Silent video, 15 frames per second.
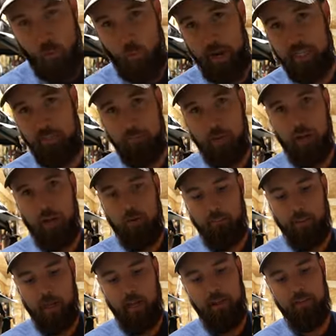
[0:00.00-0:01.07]
a waist belt,
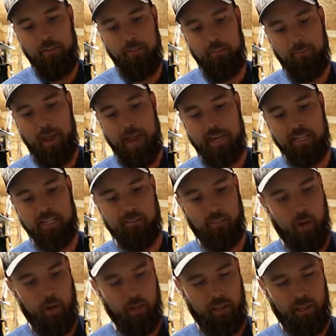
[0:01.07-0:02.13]
but the pack's
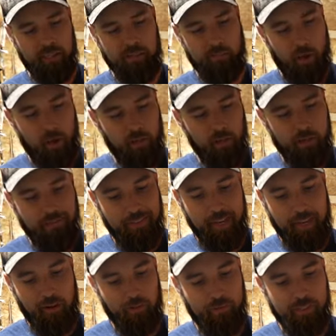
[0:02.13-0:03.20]
small like small enough that I
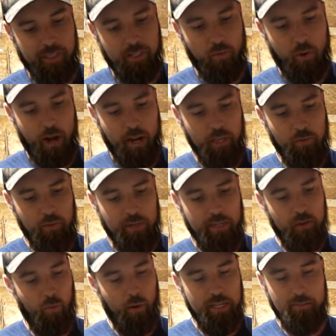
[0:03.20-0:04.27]
don't see why you would need
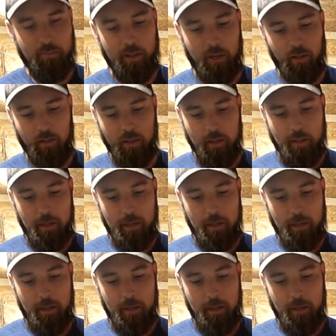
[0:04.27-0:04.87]
a waist belt.